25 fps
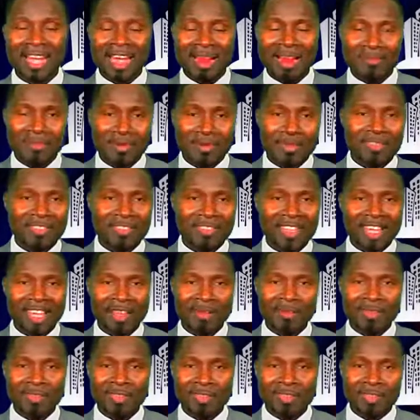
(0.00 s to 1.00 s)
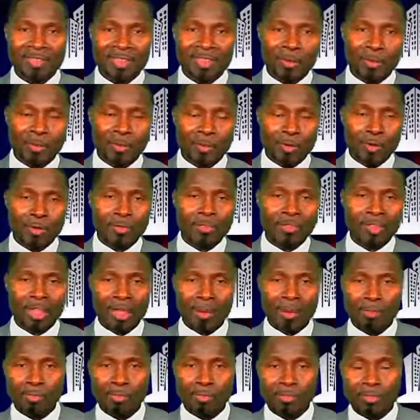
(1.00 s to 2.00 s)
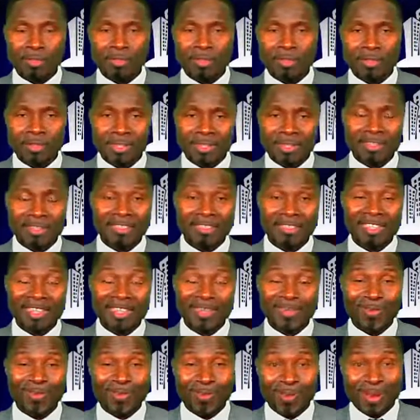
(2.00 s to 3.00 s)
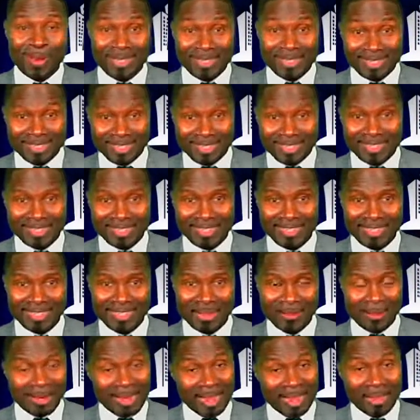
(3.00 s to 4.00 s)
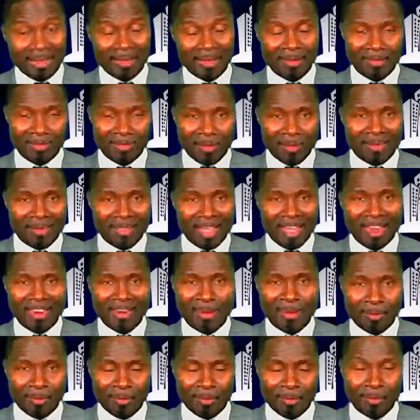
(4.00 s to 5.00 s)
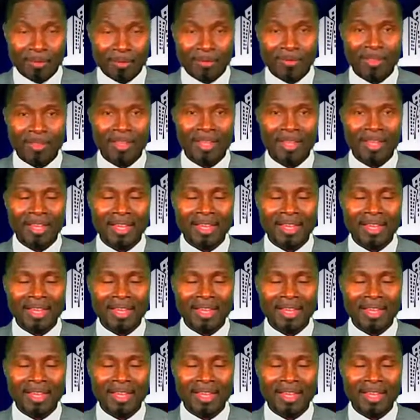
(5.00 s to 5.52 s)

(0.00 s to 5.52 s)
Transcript: And most times the court approach is equality, but sometimes the court